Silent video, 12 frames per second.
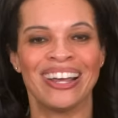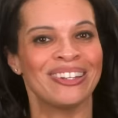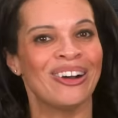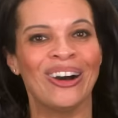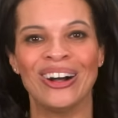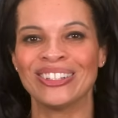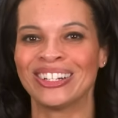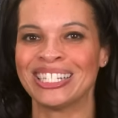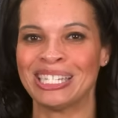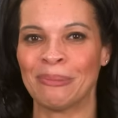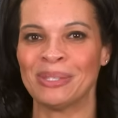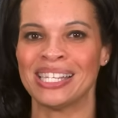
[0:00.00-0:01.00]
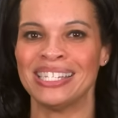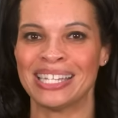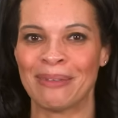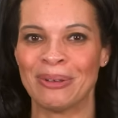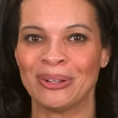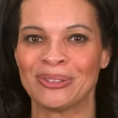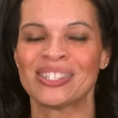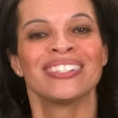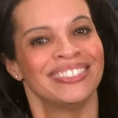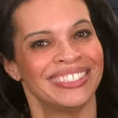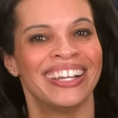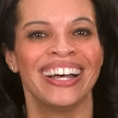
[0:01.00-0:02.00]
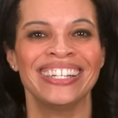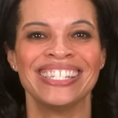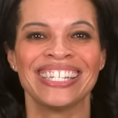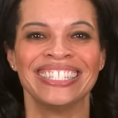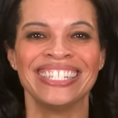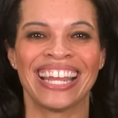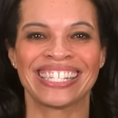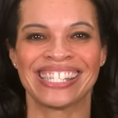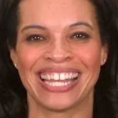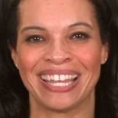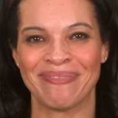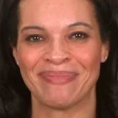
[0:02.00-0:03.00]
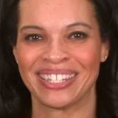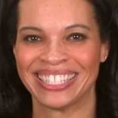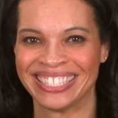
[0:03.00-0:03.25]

on all our tips and demos. Until next time.